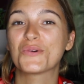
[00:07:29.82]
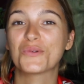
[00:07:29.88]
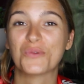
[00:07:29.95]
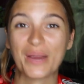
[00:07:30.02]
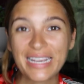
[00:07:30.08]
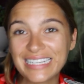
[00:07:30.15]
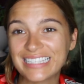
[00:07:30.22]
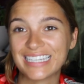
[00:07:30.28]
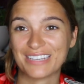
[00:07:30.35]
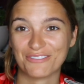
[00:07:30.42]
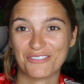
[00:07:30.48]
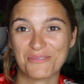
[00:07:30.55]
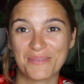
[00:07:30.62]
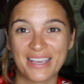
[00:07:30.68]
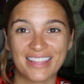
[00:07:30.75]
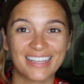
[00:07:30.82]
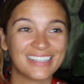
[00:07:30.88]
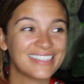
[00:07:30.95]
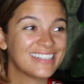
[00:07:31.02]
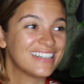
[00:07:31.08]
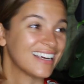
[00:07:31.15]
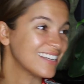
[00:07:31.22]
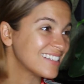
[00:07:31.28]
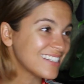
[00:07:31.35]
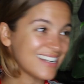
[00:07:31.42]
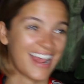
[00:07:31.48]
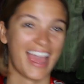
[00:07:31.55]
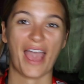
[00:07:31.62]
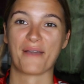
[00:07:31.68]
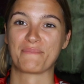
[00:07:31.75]
crazy for me. That
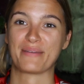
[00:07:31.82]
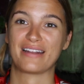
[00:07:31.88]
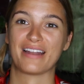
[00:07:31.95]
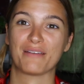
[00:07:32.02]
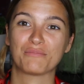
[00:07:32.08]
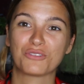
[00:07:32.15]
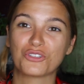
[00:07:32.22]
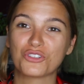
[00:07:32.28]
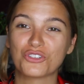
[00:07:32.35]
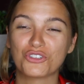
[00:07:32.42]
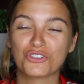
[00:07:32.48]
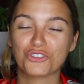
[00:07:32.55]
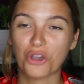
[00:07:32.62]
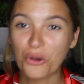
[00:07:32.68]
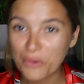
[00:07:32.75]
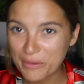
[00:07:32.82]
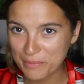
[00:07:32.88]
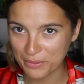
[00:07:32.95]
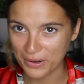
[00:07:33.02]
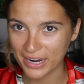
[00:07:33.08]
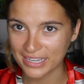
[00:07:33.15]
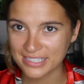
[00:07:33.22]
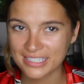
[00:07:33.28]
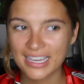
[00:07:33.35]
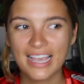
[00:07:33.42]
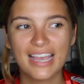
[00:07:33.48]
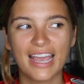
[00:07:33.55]
doesn't happen. I'm so impressed.